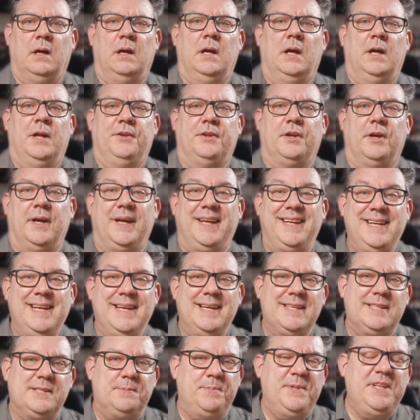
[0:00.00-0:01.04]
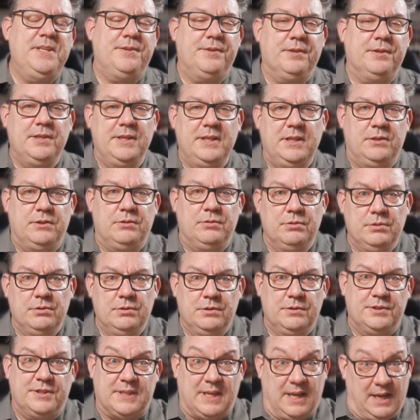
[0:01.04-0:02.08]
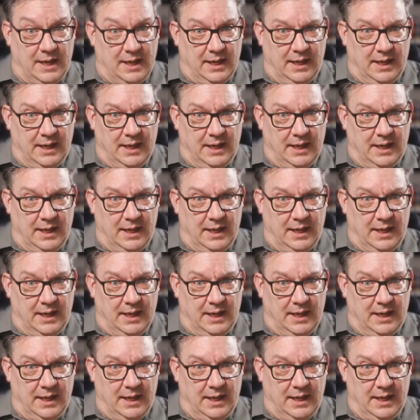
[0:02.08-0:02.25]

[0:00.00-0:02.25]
The E S P thirty-two's